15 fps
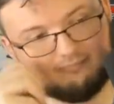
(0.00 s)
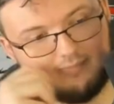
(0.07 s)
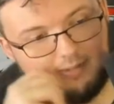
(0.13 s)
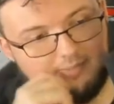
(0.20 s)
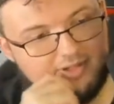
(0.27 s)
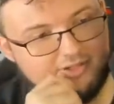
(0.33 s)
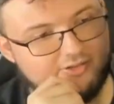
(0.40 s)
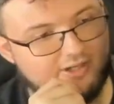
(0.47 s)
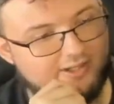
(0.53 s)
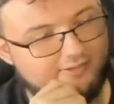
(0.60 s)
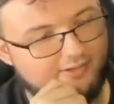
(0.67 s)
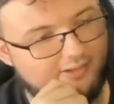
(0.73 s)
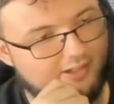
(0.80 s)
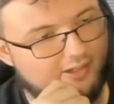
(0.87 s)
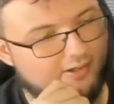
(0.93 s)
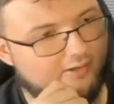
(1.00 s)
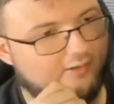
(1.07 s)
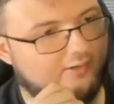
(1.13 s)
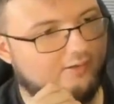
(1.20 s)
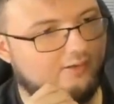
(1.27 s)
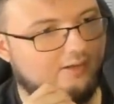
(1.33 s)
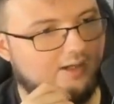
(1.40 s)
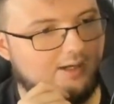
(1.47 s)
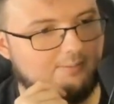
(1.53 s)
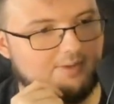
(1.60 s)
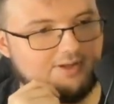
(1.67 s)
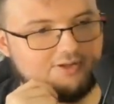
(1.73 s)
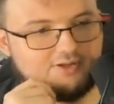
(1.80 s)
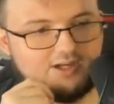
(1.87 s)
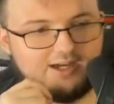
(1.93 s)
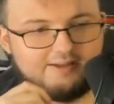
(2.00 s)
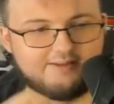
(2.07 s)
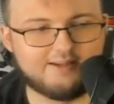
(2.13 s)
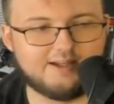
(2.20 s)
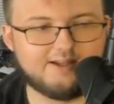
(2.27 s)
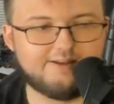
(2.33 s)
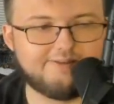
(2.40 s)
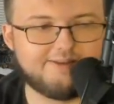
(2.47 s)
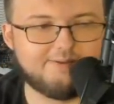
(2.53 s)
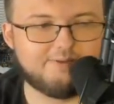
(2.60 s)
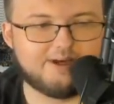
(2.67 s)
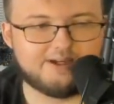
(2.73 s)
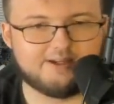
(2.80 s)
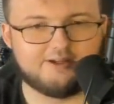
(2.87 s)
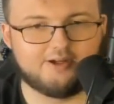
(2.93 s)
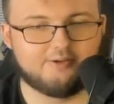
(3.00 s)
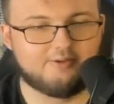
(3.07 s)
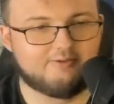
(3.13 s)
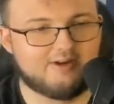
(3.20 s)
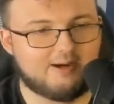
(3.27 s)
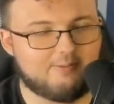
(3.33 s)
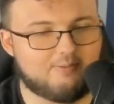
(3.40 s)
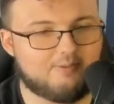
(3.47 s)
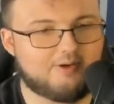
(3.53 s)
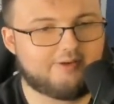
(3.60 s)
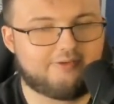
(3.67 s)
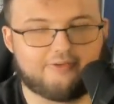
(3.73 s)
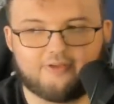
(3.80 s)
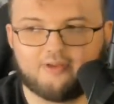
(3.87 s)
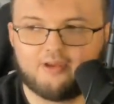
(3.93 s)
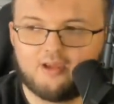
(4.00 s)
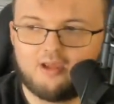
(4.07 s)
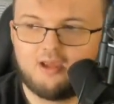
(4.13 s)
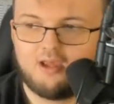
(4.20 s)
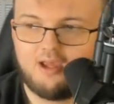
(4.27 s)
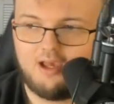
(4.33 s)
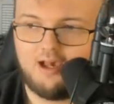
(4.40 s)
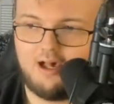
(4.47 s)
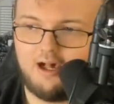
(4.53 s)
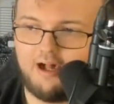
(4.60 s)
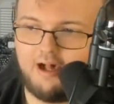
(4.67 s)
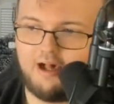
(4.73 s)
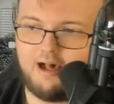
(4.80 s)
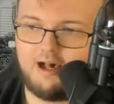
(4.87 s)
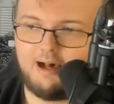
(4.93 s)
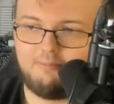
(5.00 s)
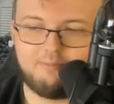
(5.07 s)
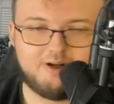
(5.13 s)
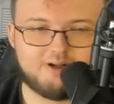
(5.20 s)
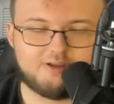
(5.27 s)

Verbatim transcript: I'm interested here. I'm interested in seeing what I can do with Robert Woods. Uh, I'm going to